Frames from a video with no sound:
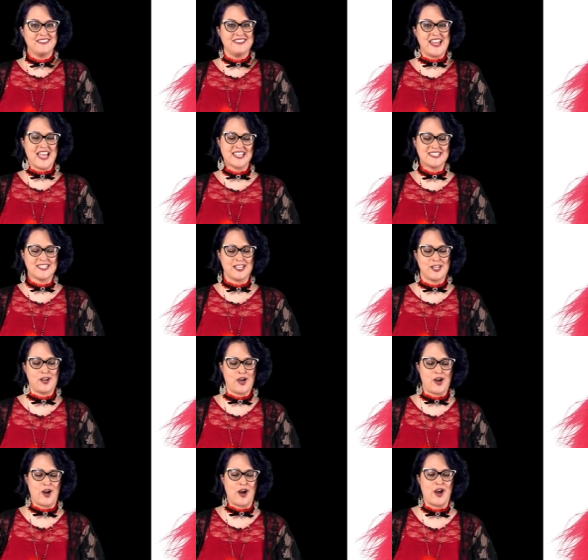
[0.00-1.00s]
Next in
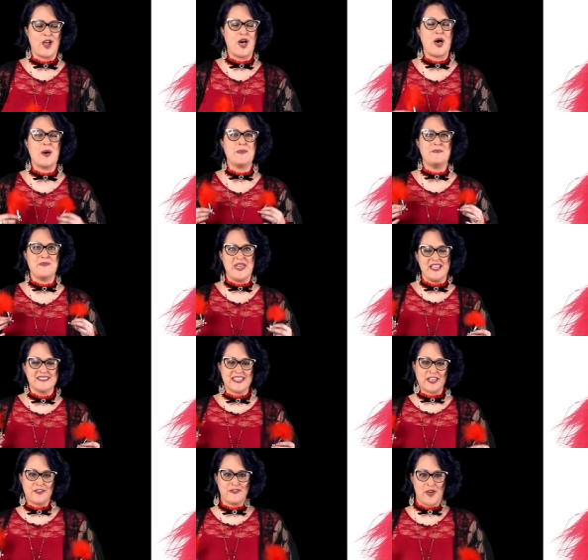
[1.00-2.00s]
our
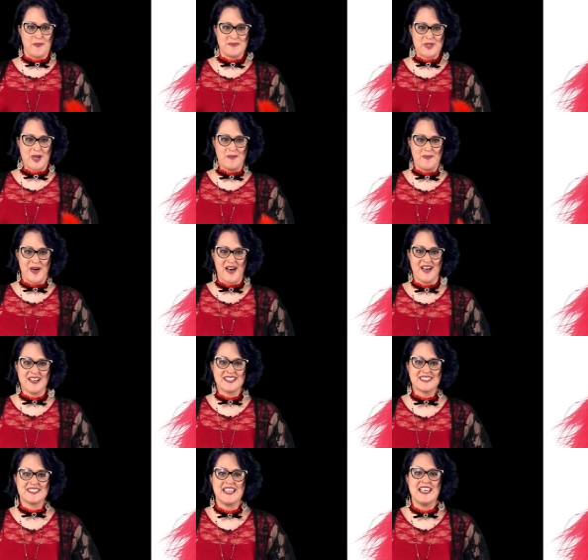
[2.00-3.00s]
amazing femdom
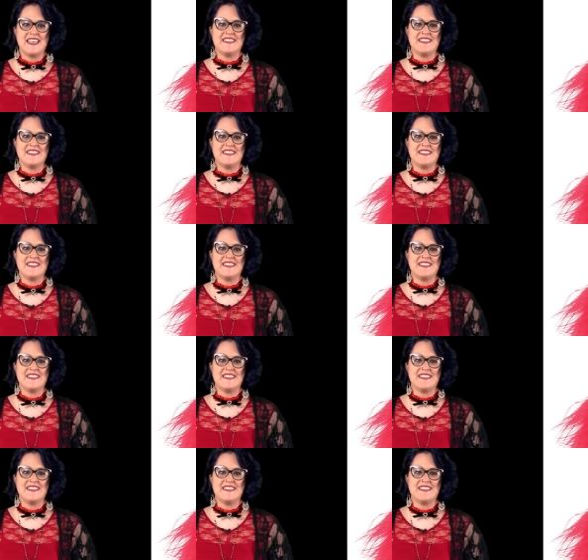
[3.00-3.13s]
box,